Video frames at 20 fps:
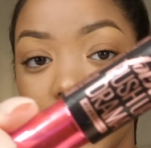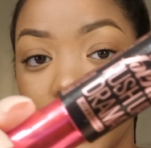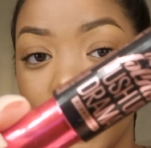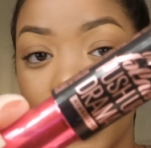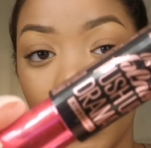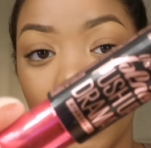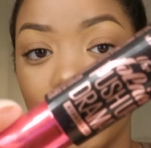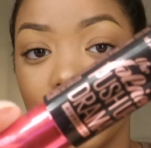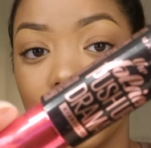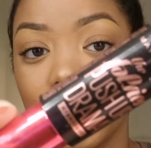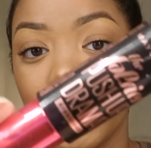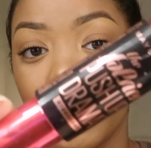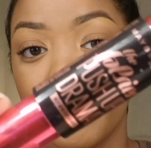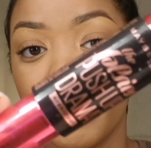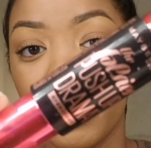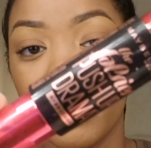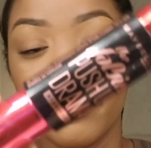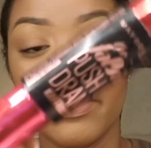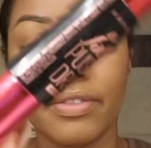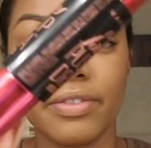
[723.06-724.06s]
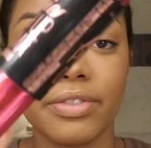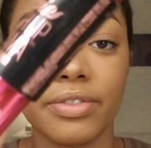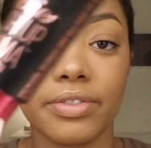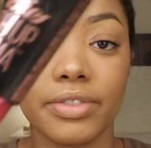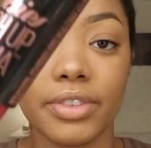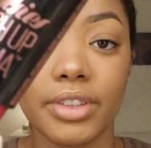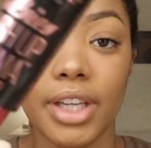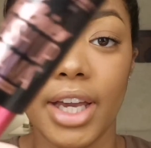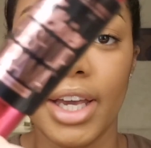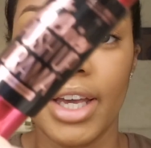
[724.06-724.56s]
not come off
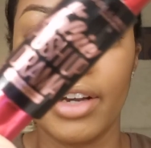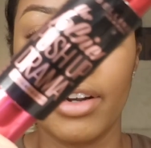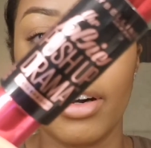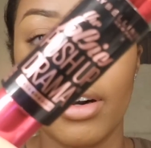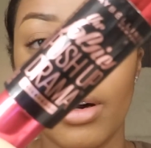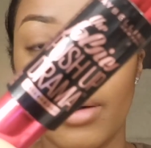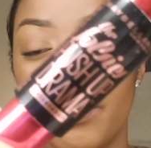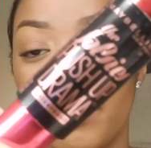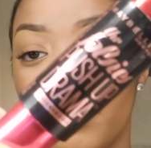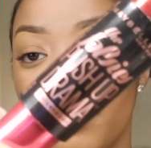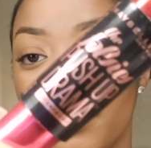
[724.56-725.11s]
at all.